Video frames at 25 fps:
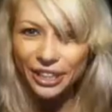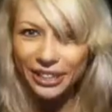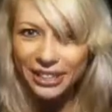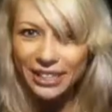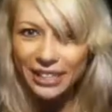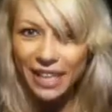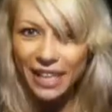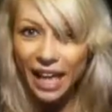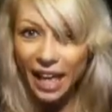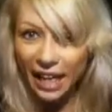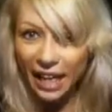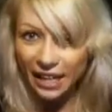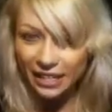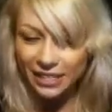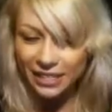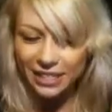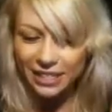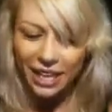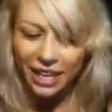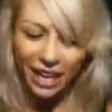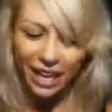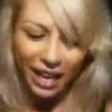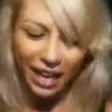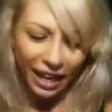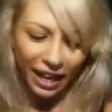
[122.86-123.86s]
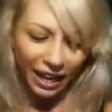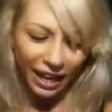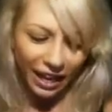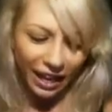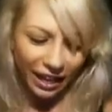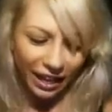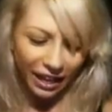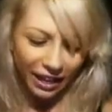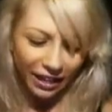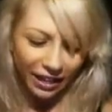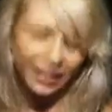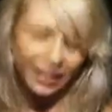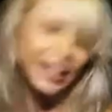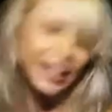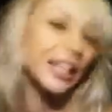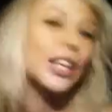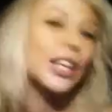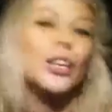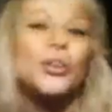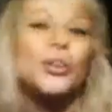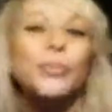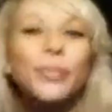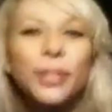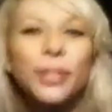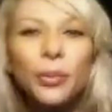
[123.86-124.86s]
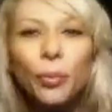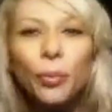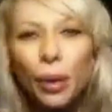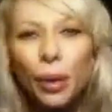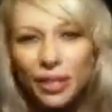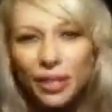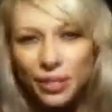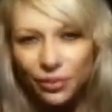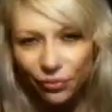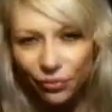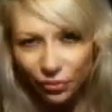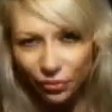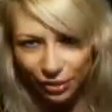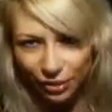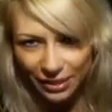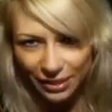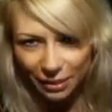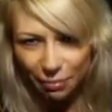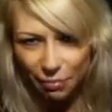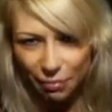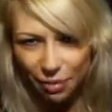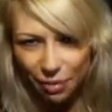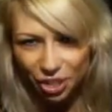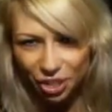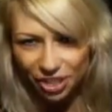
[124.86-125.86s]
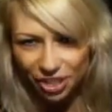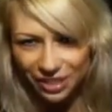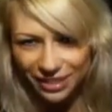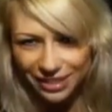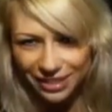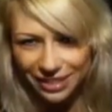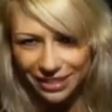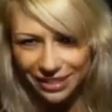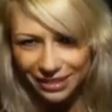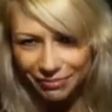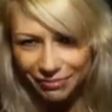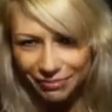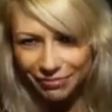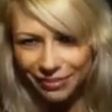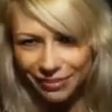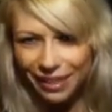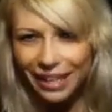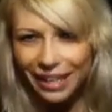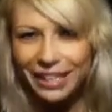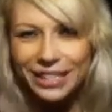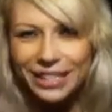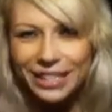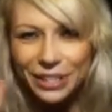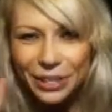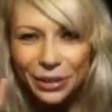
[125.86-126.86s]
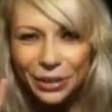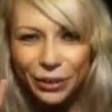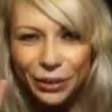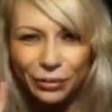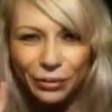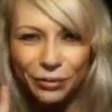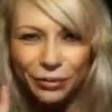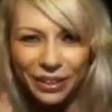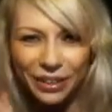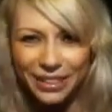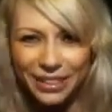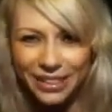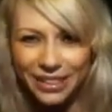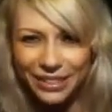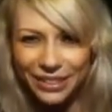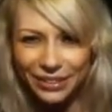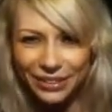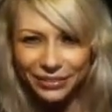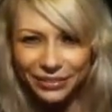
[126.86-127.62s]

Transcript: good and thank you for the wonderful submissions. I'll see you all very